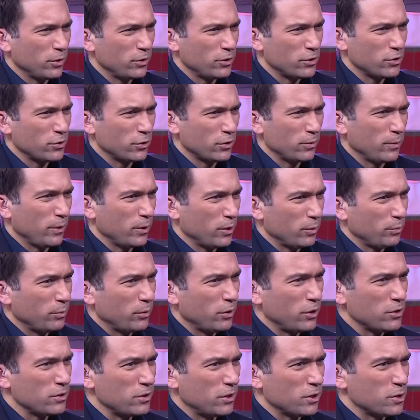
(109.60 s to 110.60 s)
just talking about your
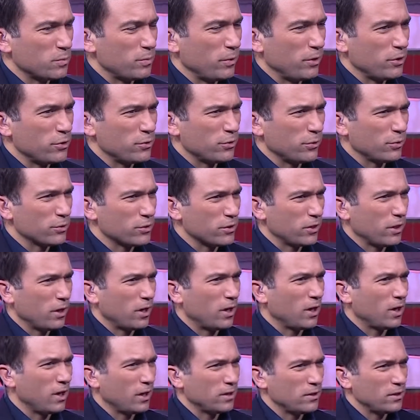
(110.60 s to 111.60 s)
personal experience, you're also
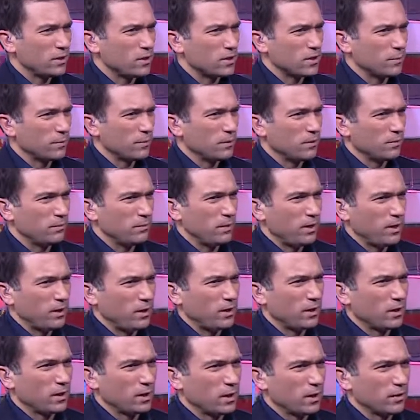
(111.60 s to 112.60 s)
highlighting some of the
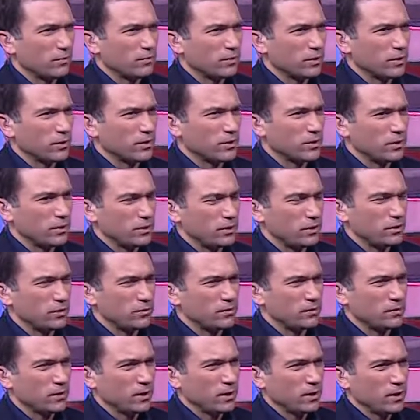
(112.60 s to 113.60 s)
media coverage that
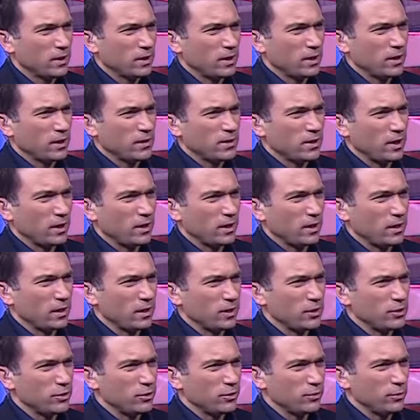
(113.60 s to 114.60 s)
you've taken
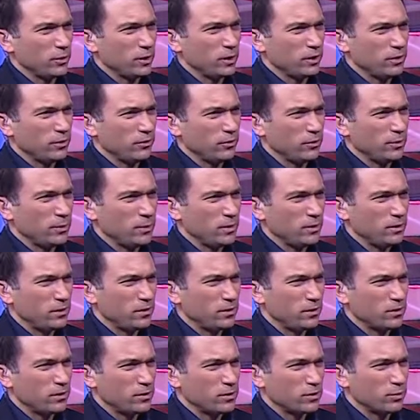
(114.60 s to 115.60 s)
issue with. Have you been
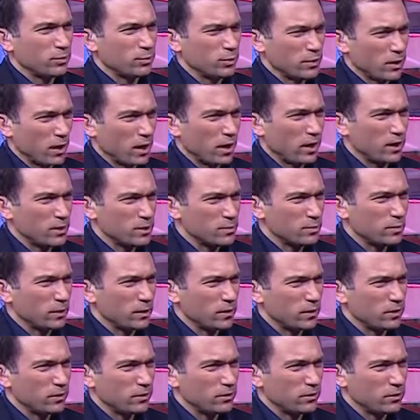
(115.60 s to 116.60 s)
surprised by
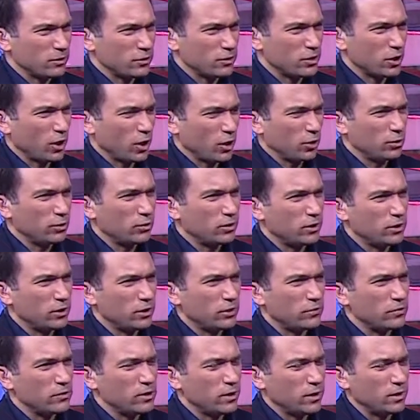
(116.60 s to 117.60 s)
the tone that
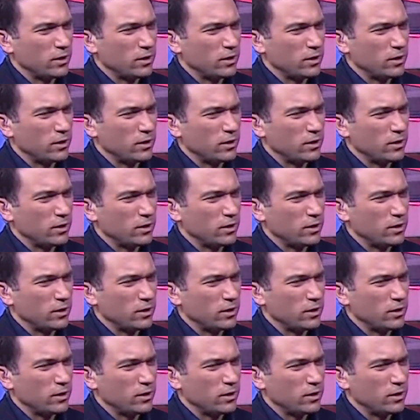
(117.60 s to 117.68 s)
you've seen